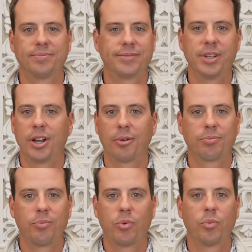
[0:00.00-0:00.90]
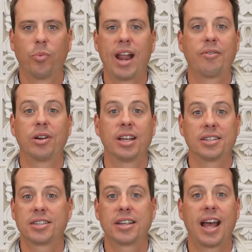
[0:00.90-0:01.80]
whatever it
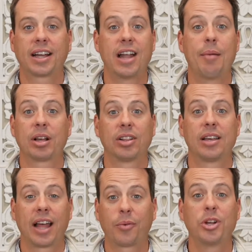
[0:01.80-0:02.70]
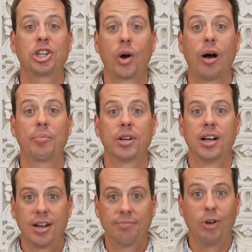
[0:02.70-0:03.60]
is, economically, like we show up
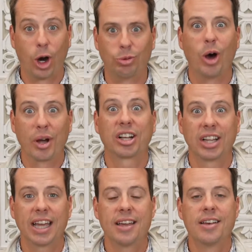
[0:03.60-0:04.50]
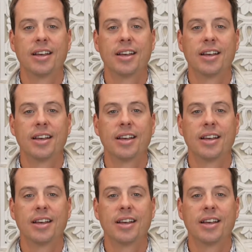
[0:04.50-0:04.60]
heroically.